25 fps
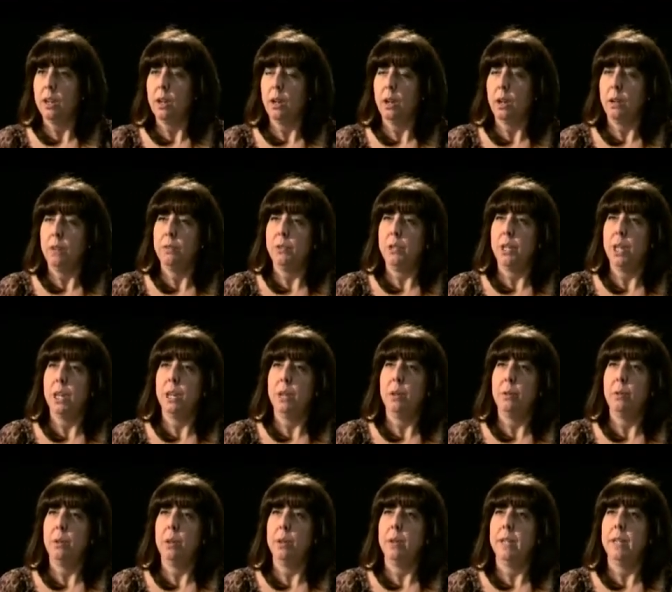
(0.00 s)
of
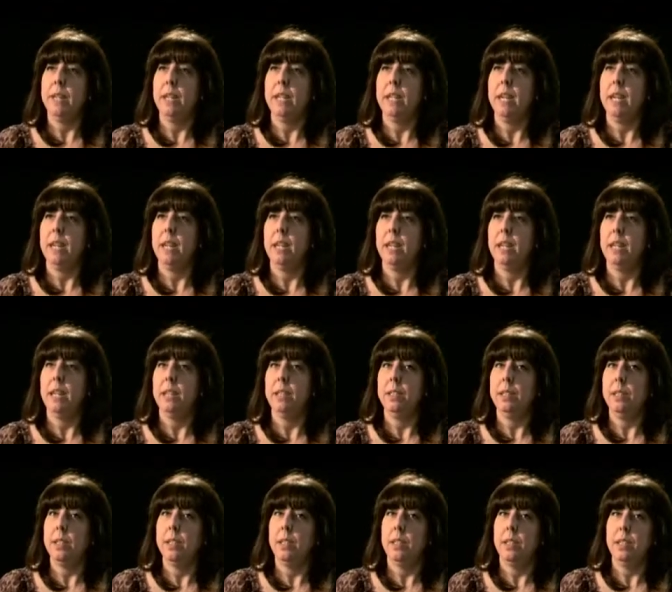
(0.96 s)
January,
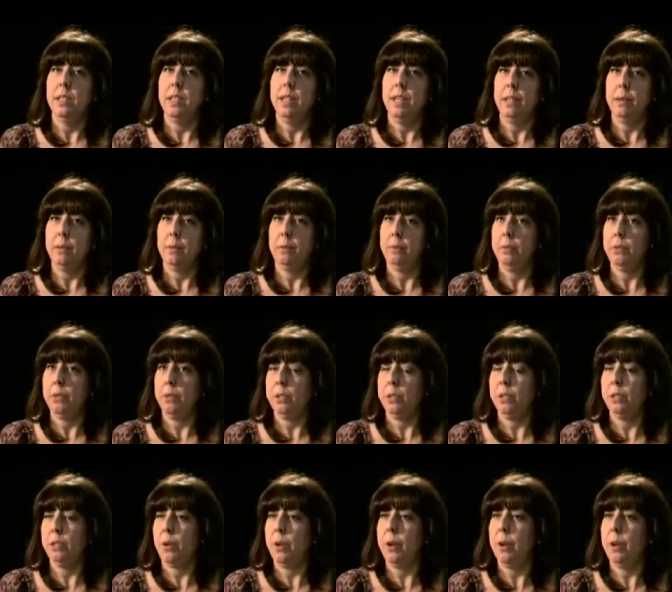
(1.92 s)
and he
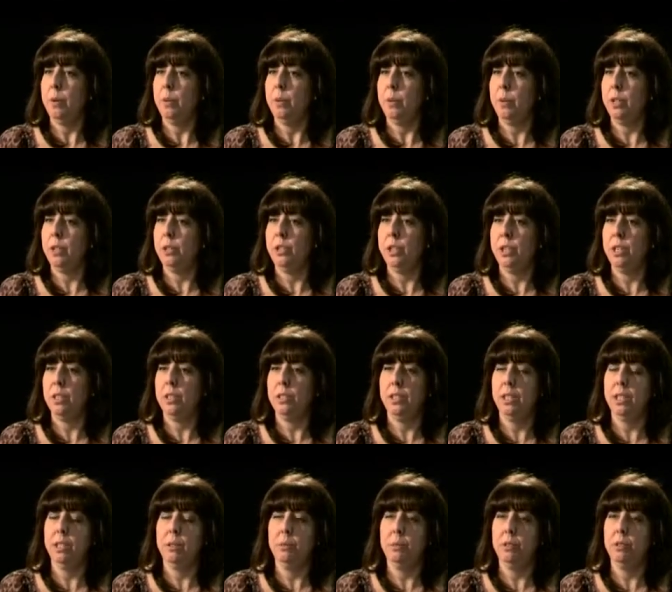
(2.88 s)
just started with
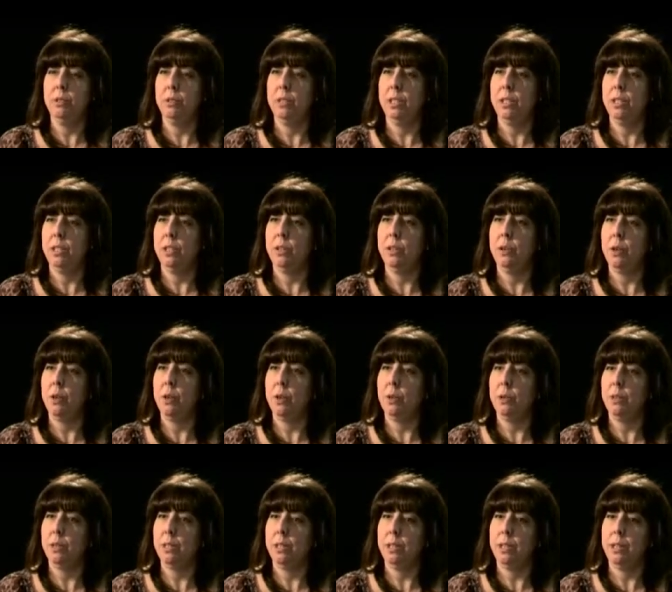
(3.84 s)
chills. He was freezing
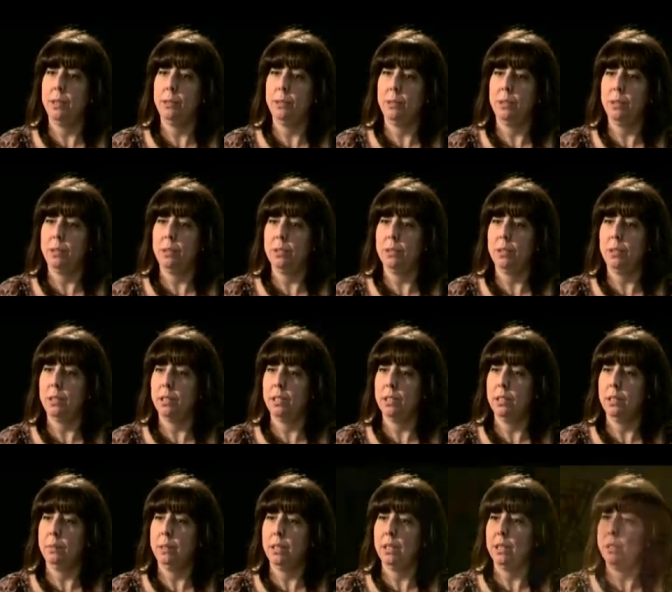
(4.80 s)
cold, and there was
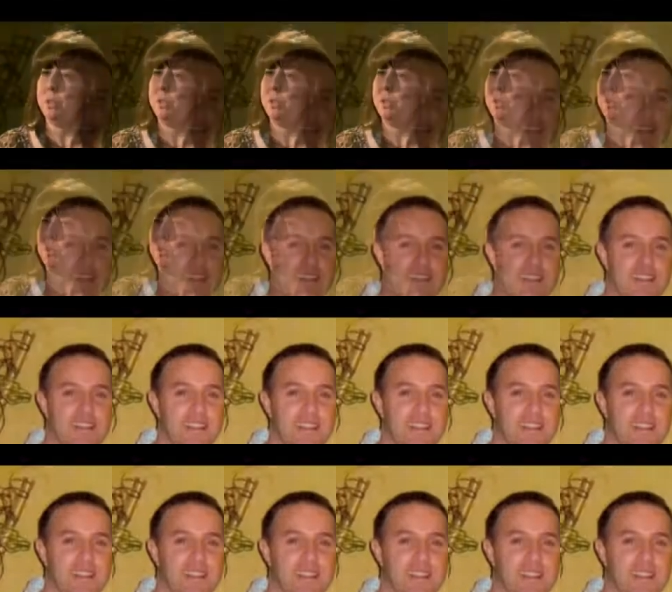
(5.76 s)
nothing we could do to warm him up.